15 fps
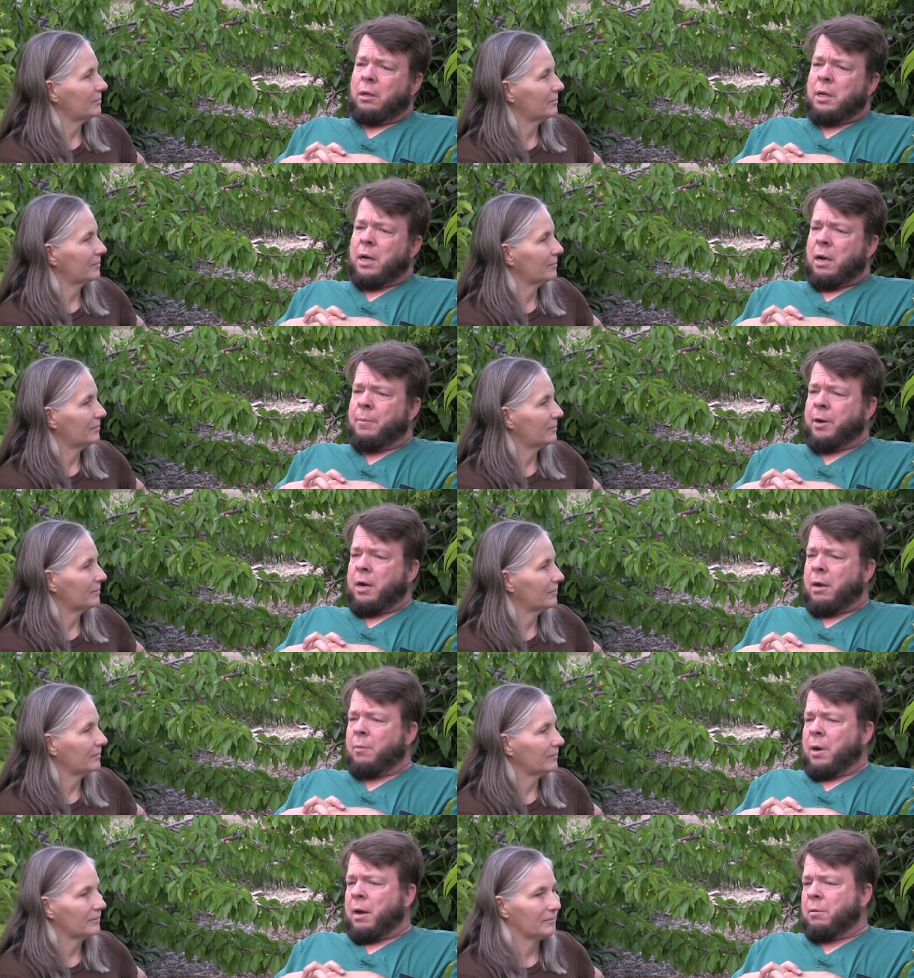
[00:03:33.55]
Speaker 1: yeah, I mean,
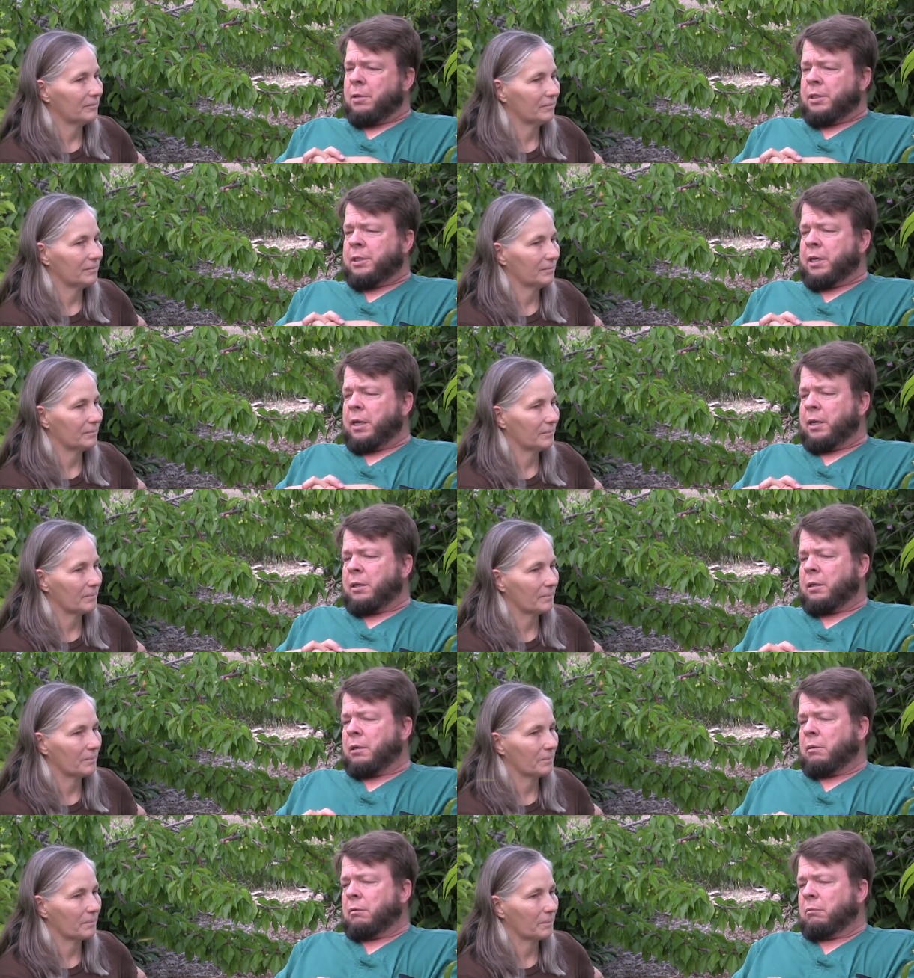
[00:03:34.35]
I, I would take,
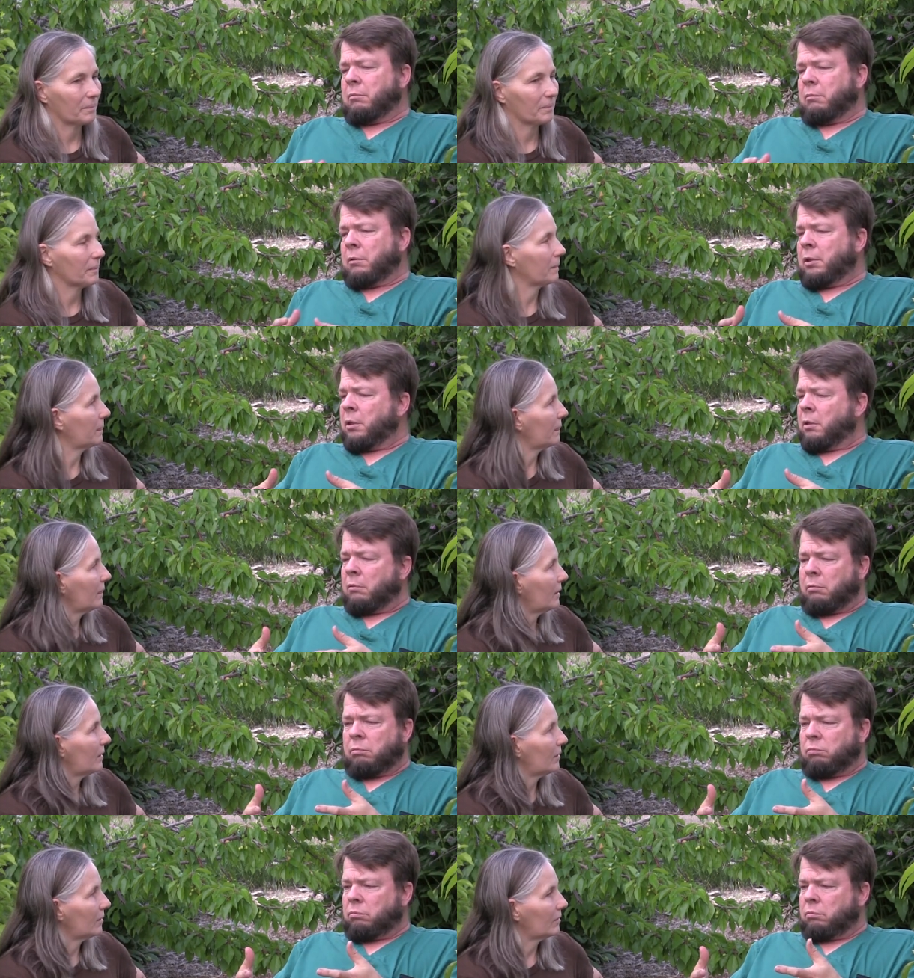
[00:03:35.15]
you
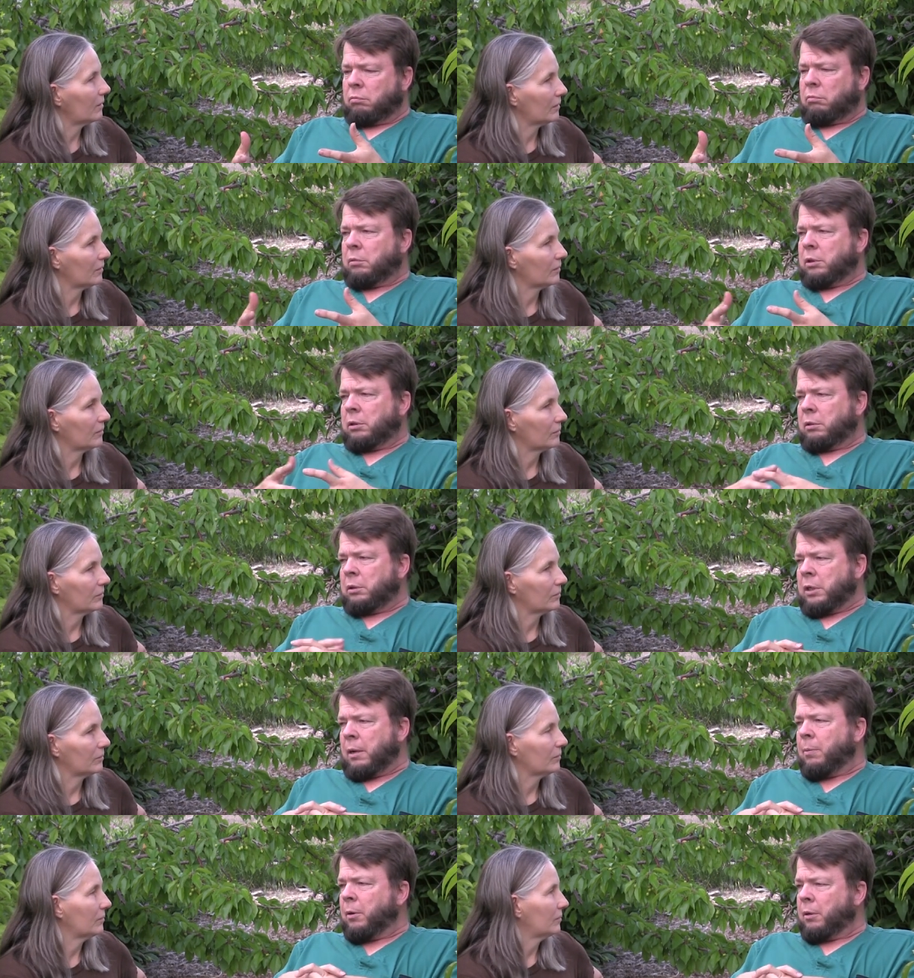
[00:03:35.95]
know,
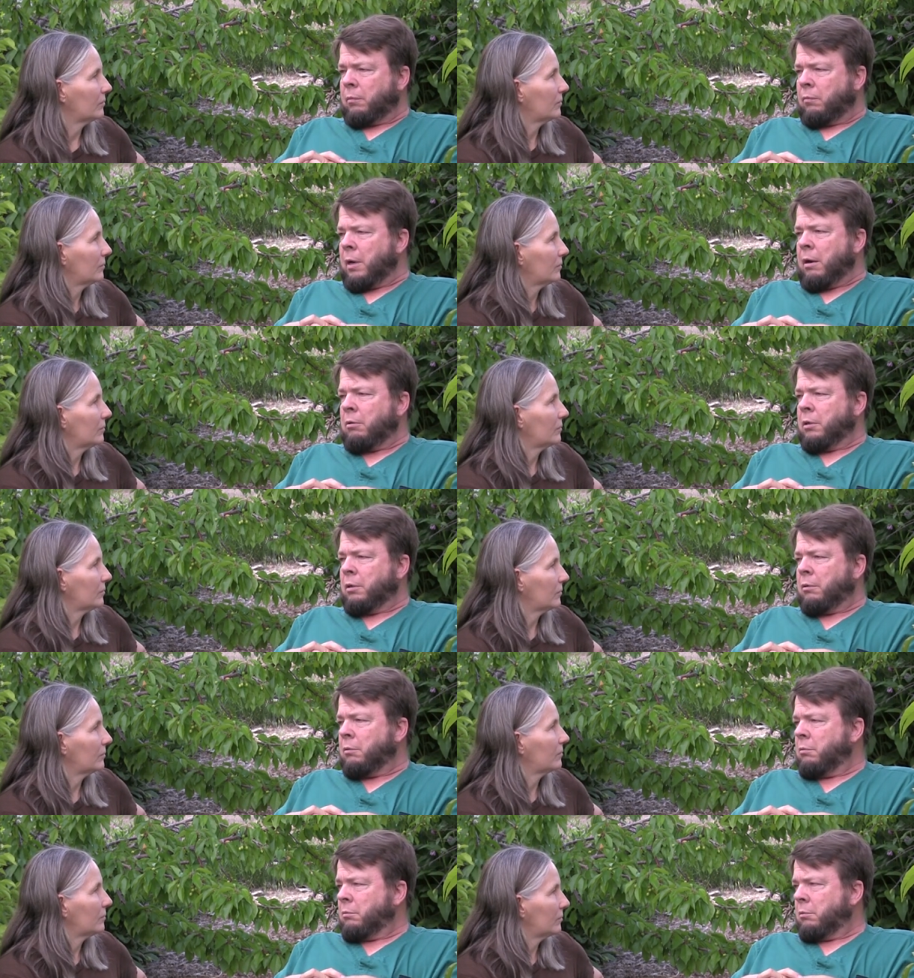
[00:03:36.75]
a couple of
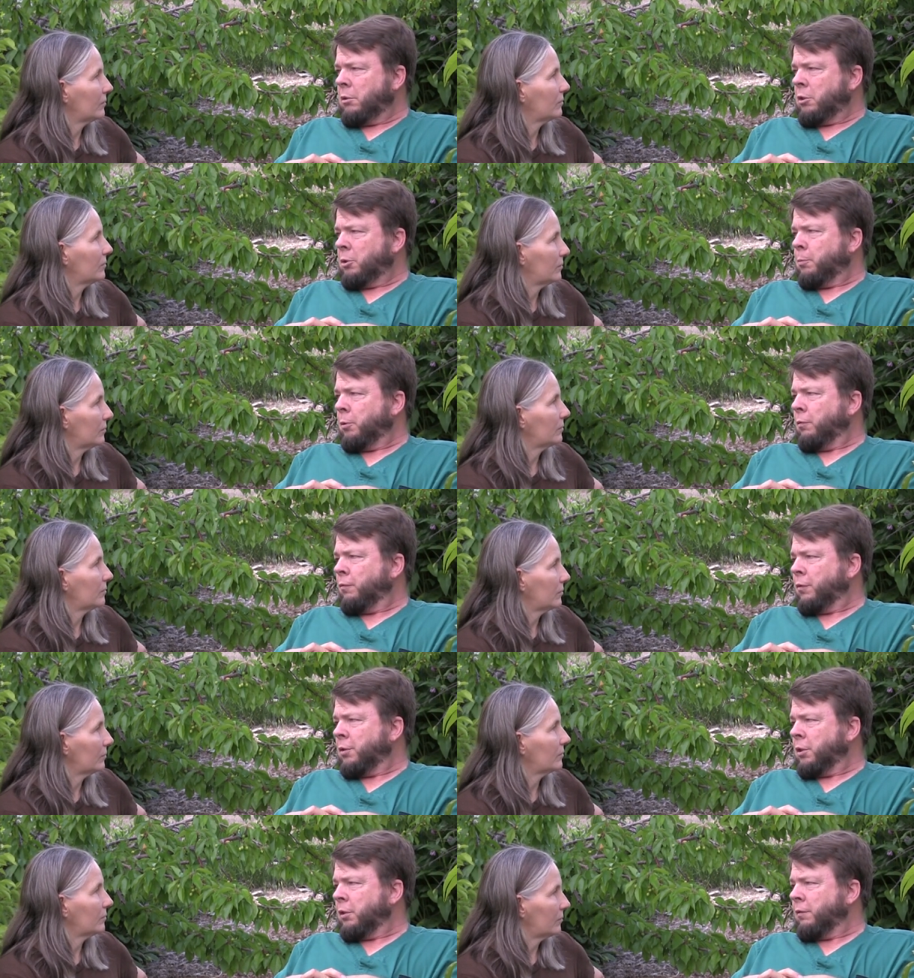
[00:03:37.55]
rounded
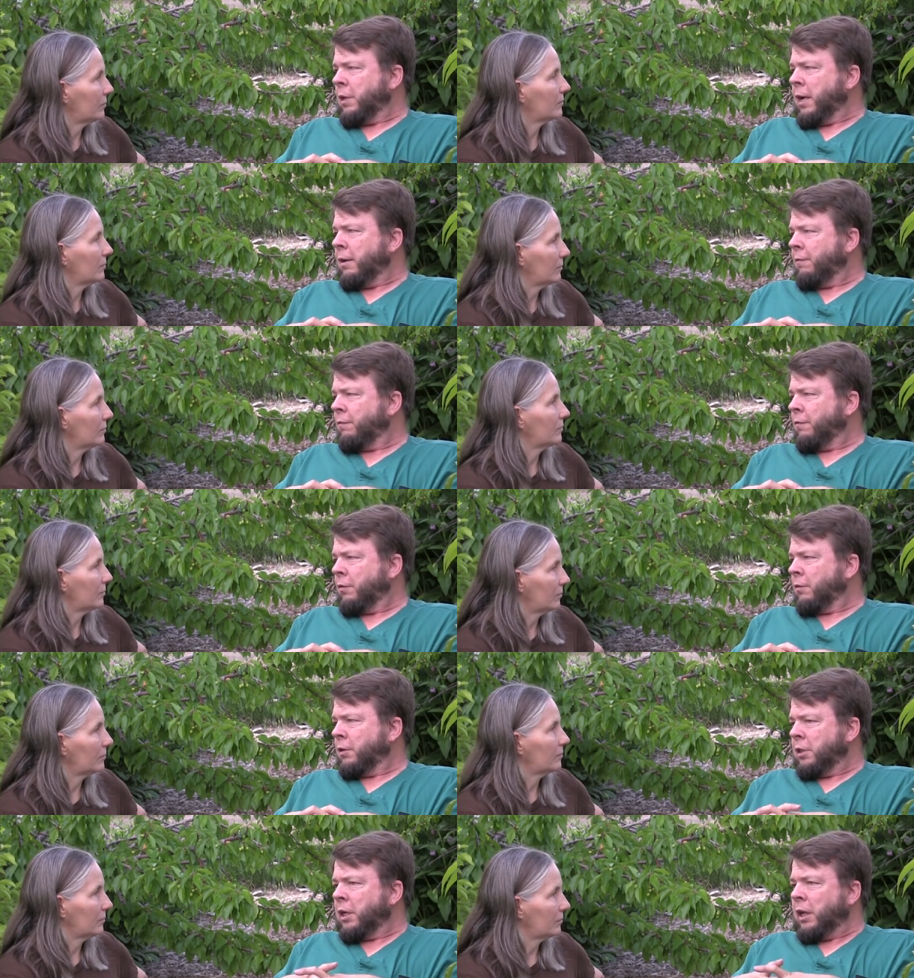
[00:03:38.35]
spoonfuls of that
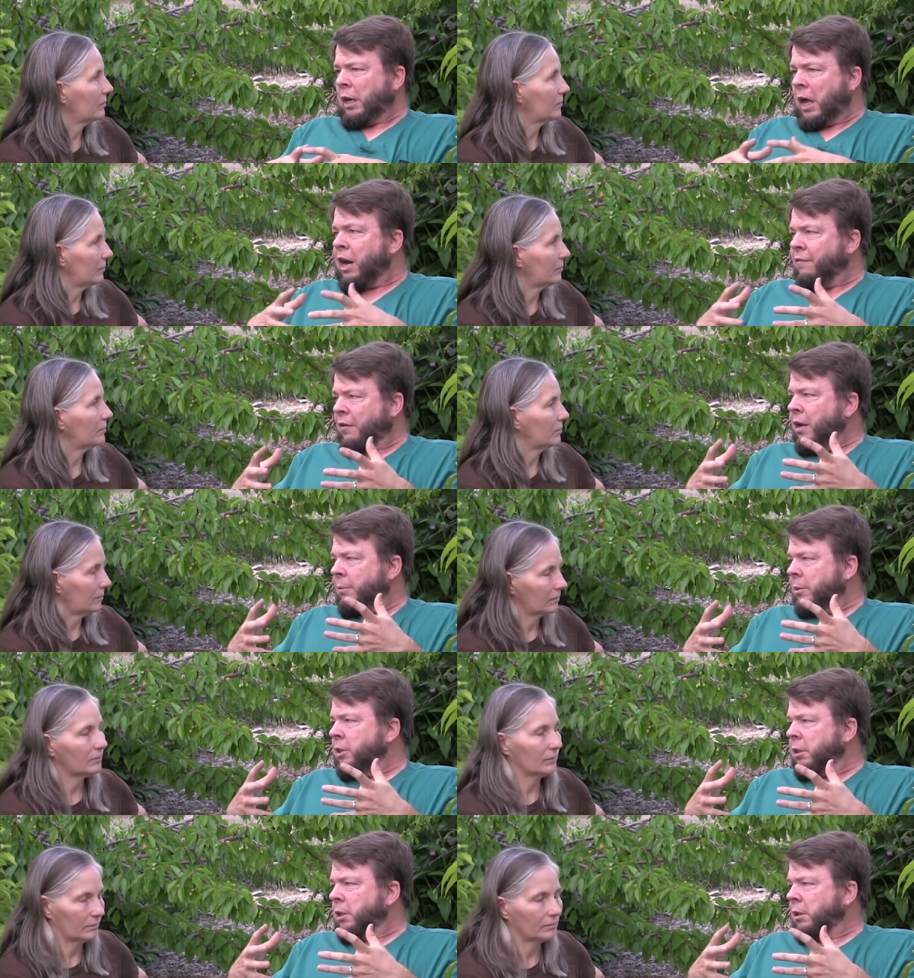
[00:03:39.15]
for to get a lot of
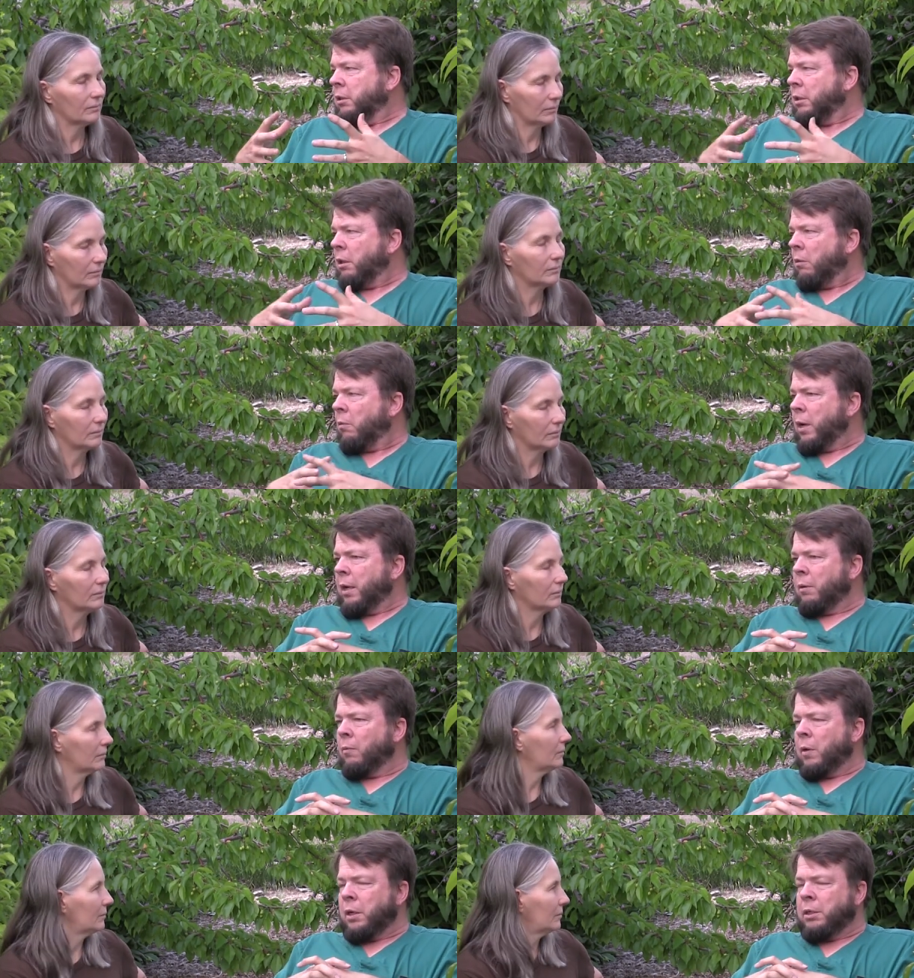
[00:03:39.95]
vitamin C. You know,
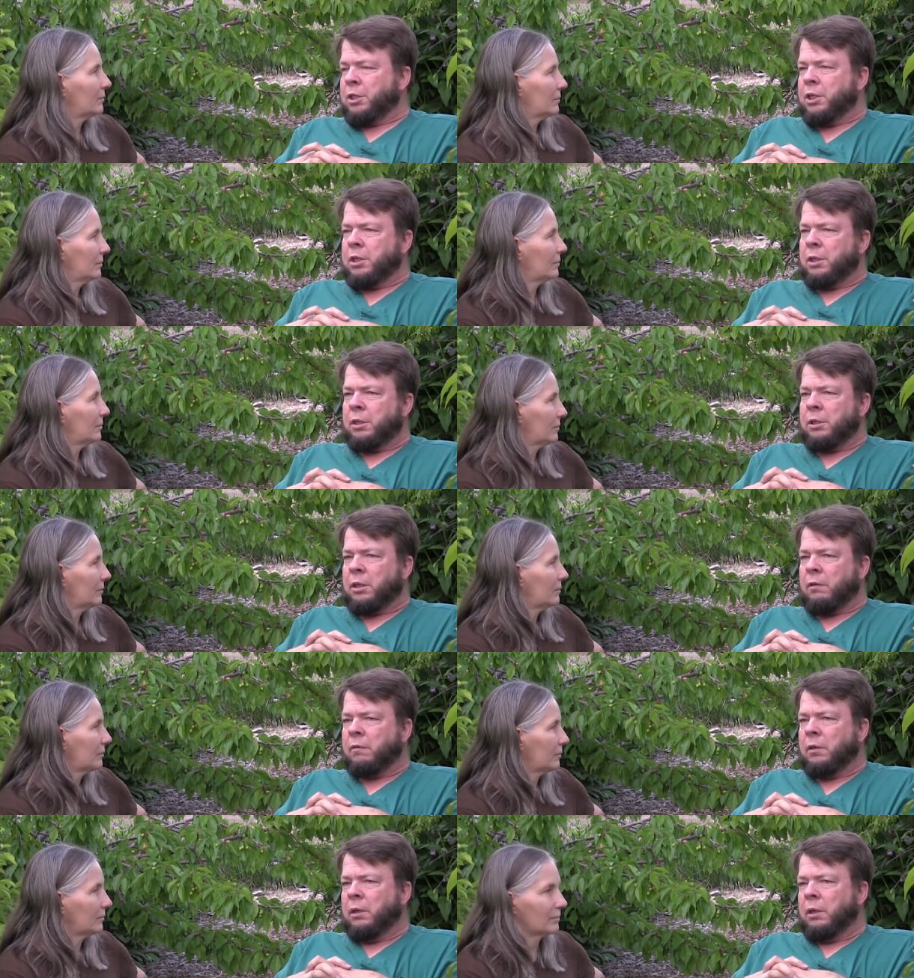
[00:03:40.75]
mm-hmm. why why cheat
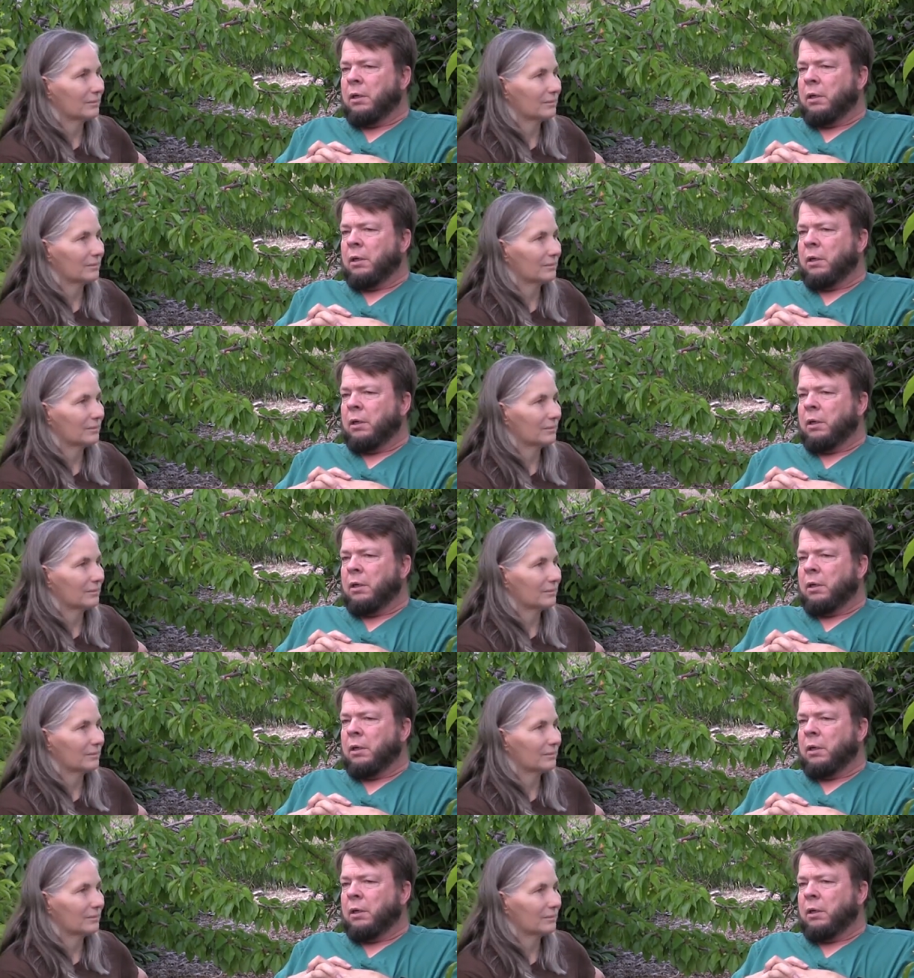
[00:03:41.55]
yourself?